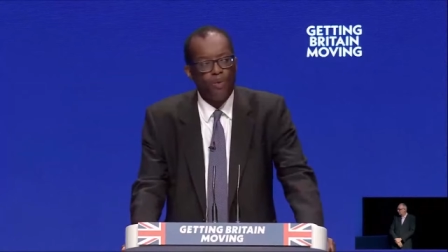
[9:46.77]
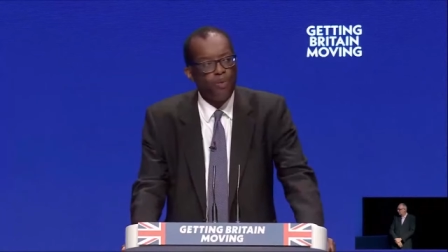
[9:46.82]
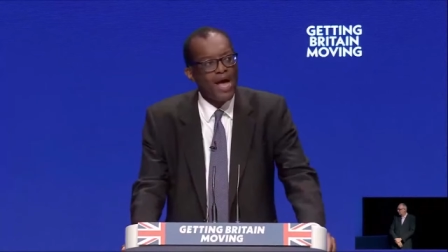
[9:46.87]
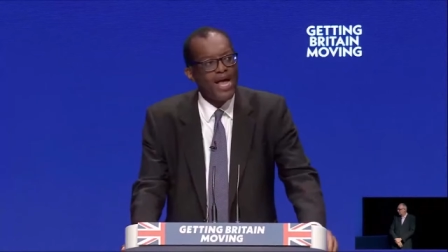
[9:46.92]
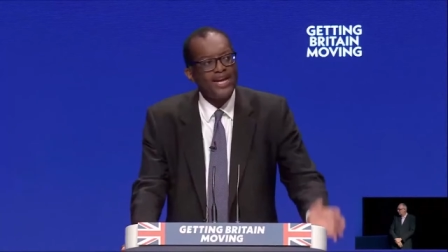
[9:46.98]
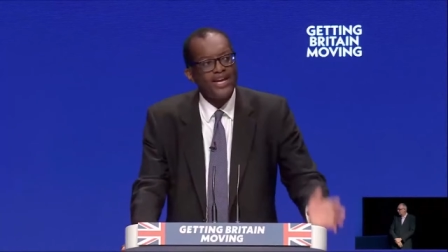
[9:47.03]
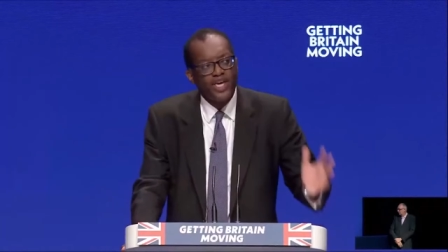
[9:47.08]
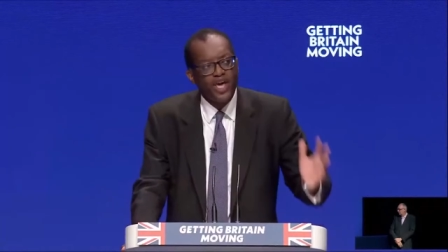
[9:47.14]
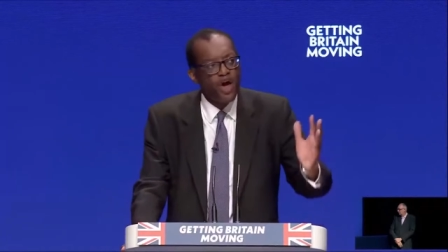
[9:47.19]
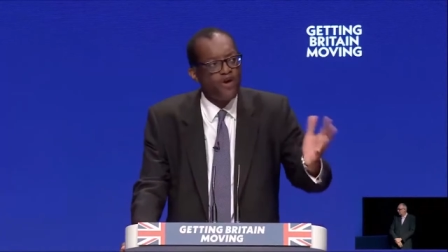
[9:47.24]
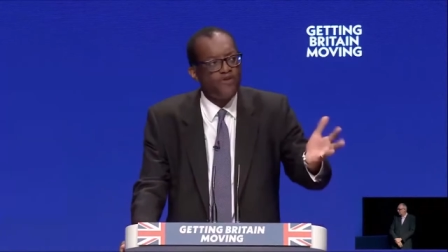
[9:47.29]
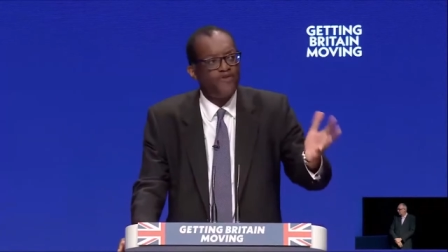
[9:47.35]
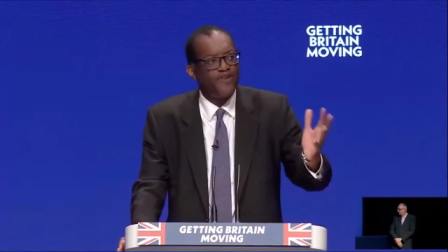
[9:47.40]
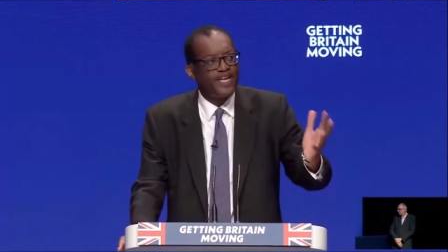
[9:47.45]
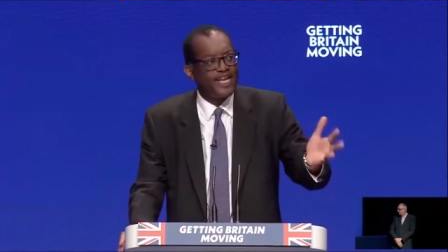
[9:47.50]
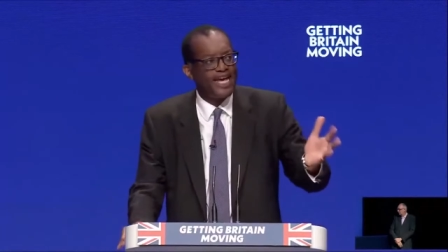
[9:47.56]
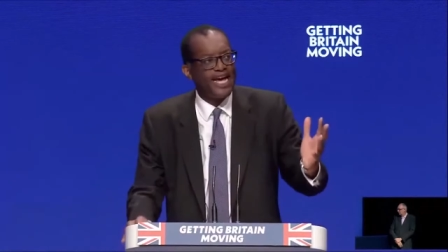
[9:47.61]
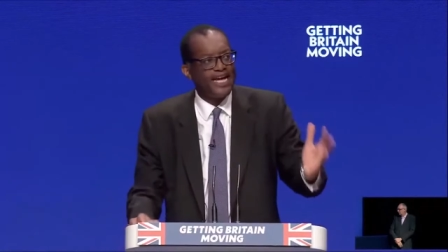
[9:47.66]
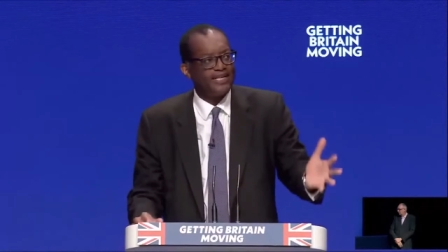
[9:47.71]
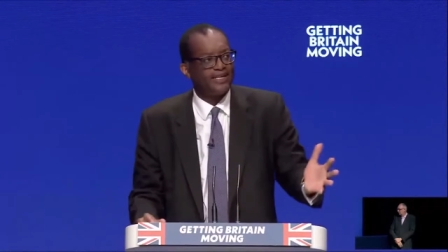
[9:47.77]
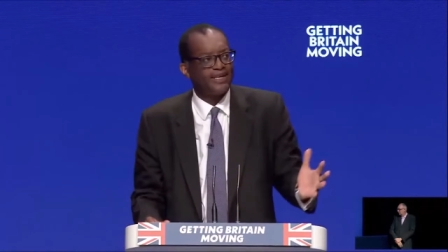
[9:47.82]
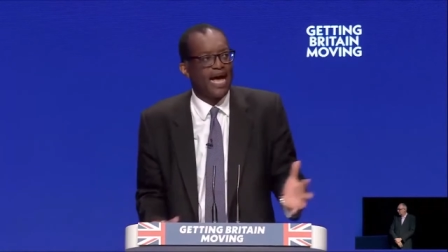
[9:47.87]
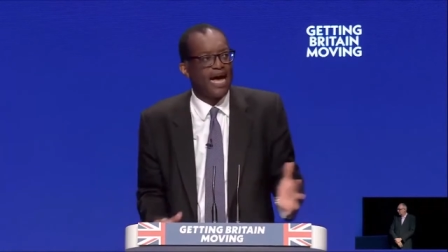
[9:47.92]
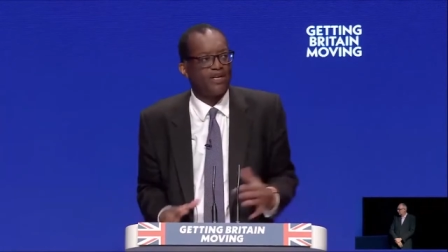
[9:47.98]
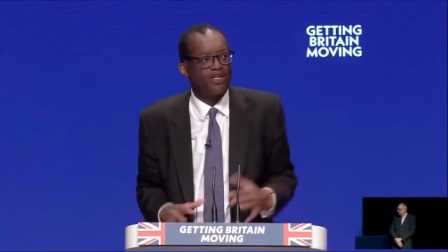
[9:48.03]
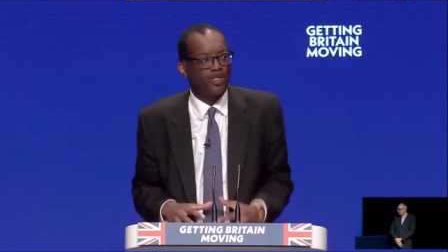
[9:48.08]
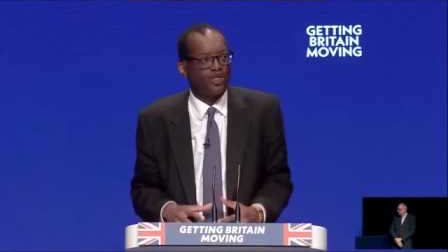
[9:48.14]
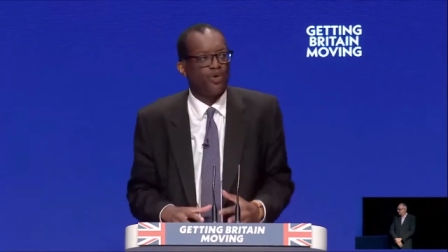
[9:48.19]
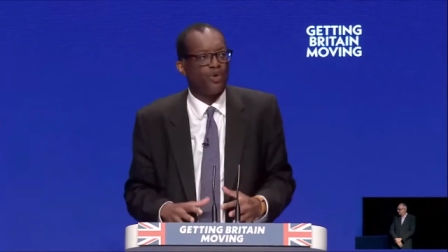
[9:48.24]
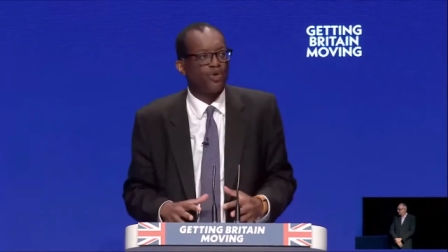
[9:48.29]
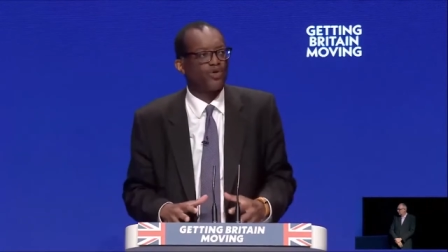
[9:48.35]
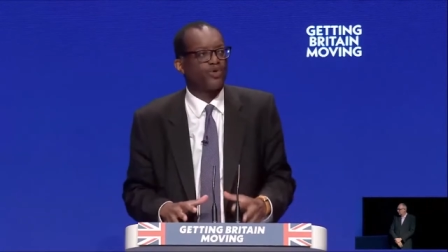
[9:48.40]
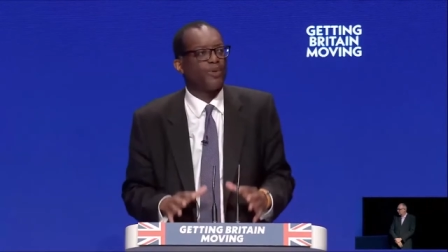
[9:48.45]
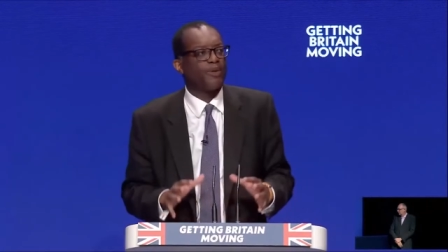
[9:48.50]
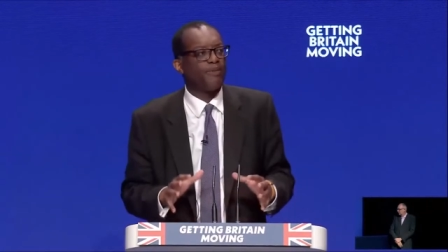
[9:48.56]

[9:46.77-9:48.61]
When COVID hit our shores,